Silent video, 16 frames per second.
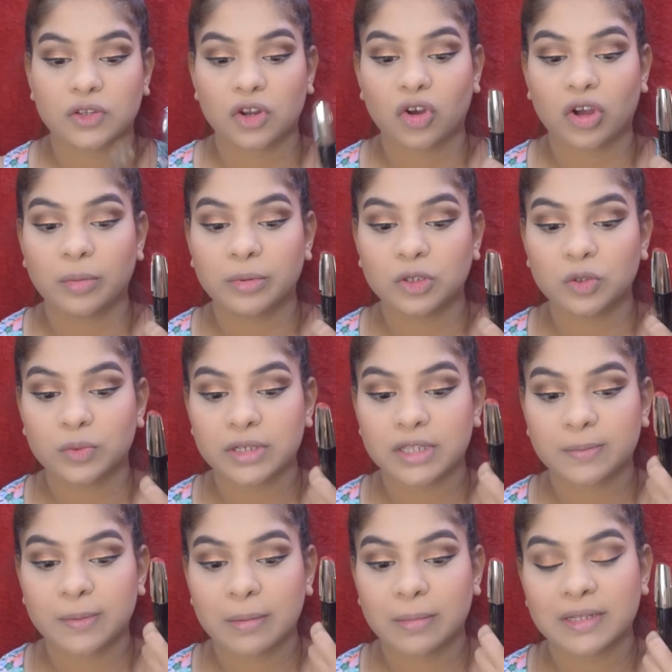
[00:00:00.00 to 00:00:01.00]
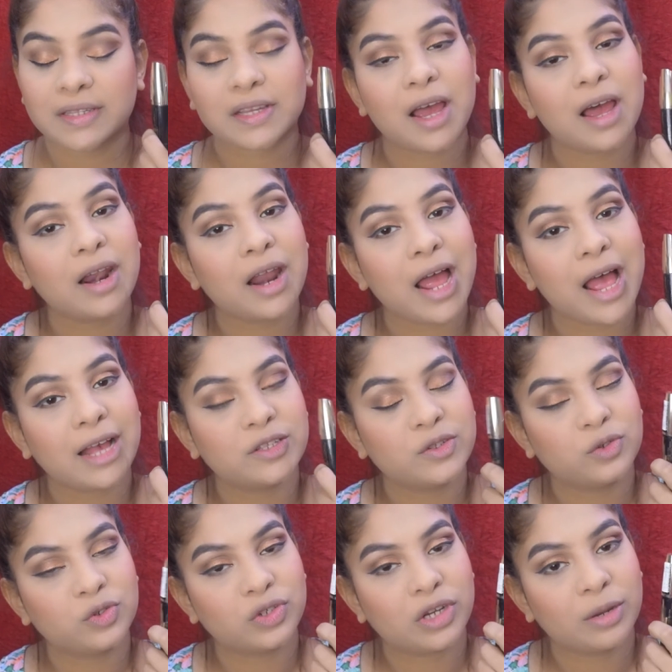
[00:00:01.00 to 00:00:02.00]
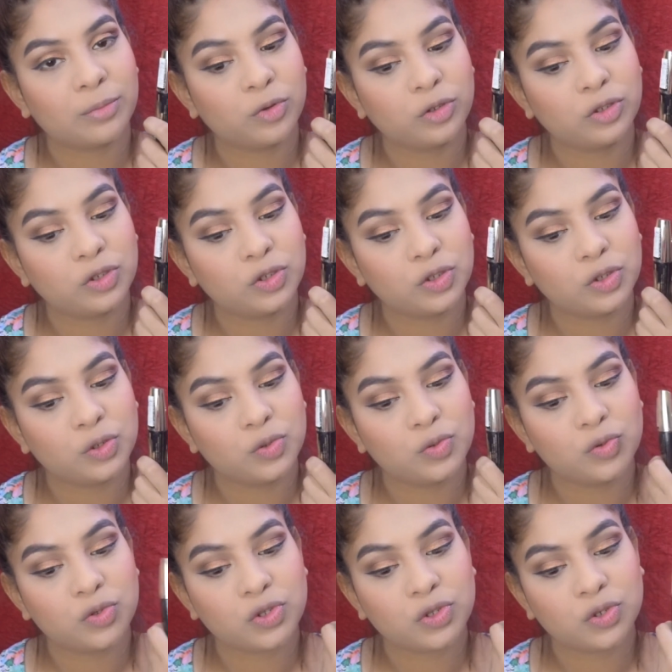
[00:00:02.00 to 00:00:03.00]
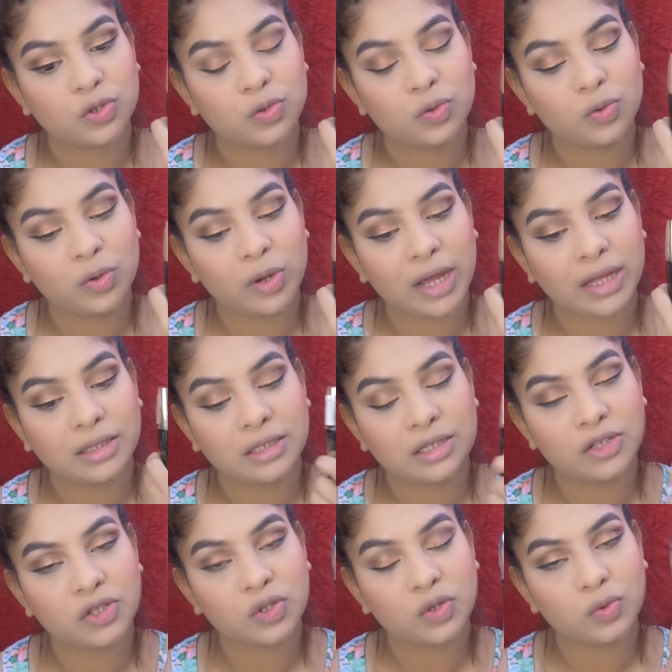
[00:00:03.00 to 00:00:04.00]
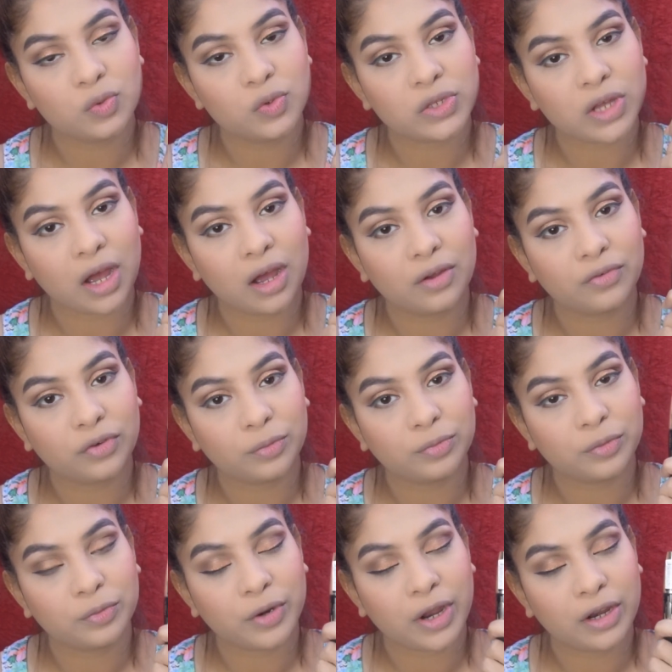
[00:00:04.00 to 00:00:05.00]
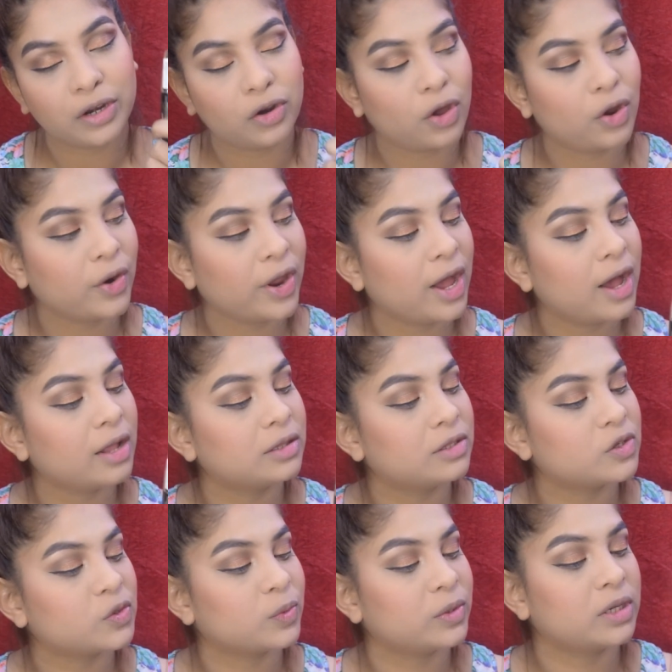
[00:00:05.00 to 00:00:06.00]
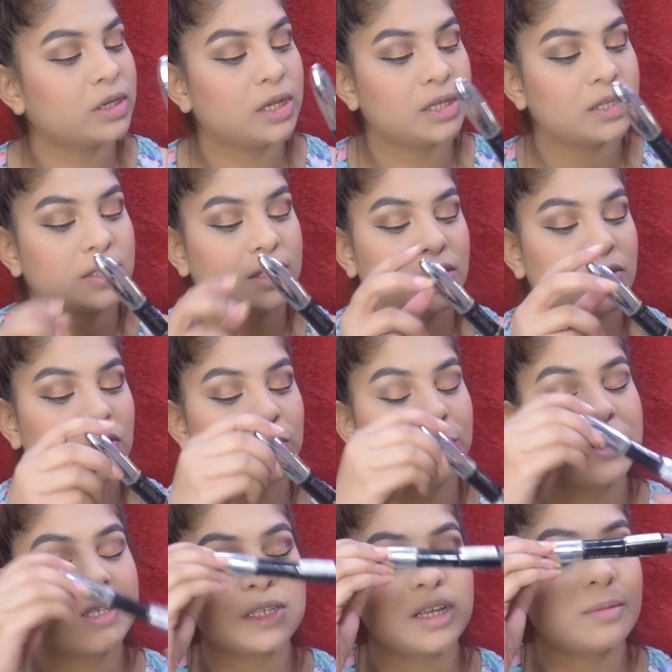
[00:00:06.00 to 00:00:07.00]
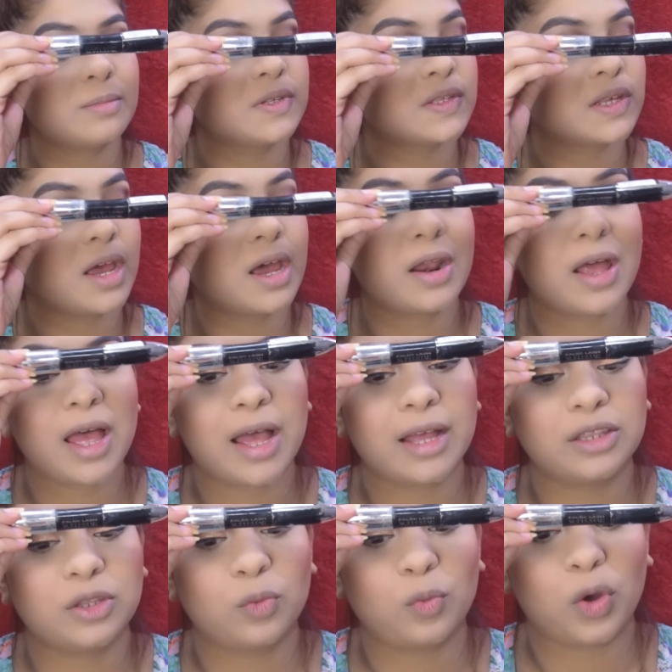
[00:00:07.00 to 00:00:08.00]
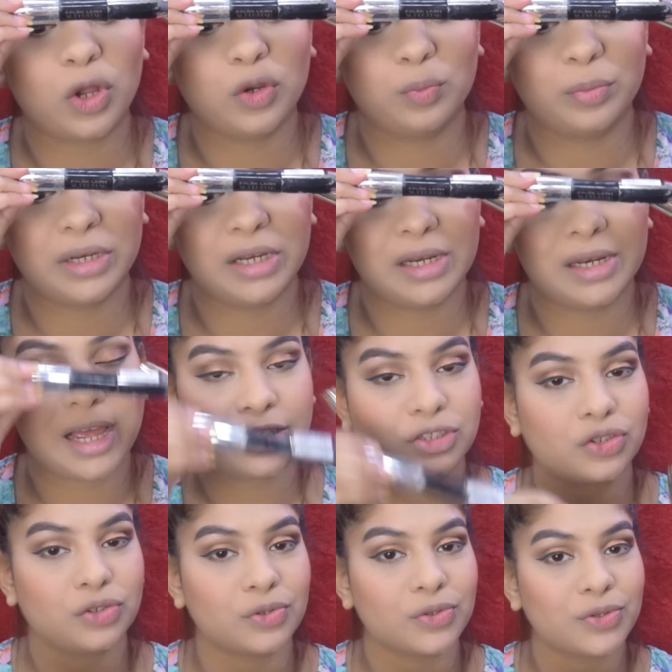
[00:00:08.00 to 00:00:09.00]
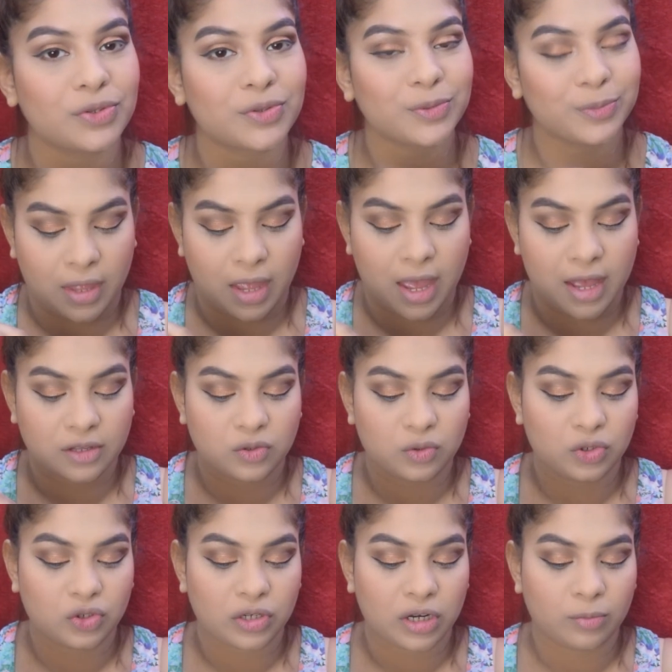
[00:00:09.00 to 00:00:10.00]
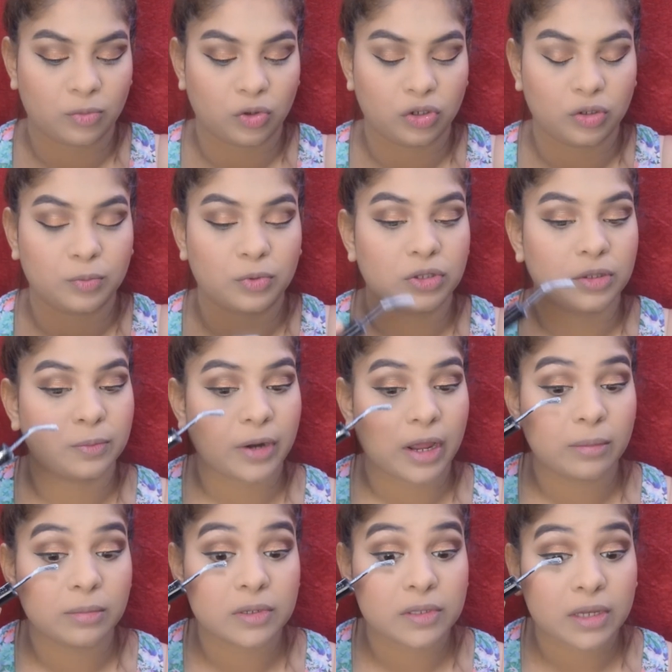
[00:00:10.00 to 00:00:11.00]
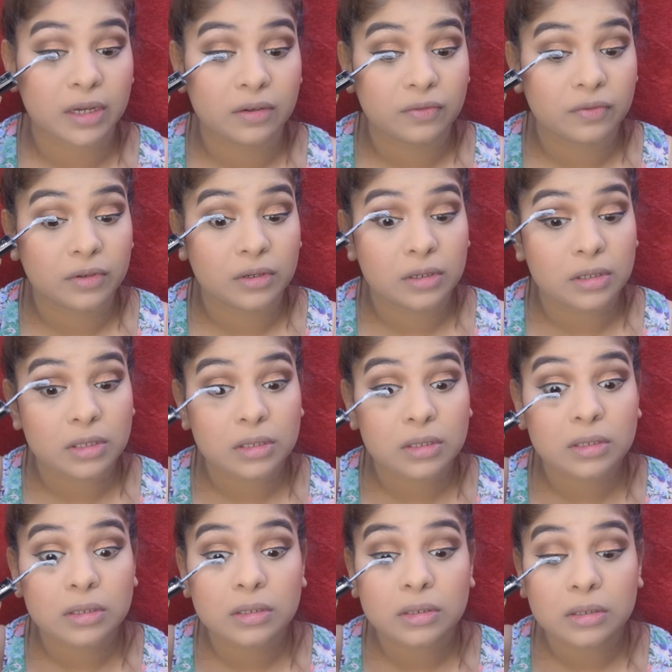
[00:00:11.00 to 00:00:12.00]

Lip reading: now coming towards my mascara, as usual I'm going to use two, and these two are from the brand L'Oreal. This one is their Superstar Mascara and the Volume Mini Lashes. As usual I'm going to put the primer side first.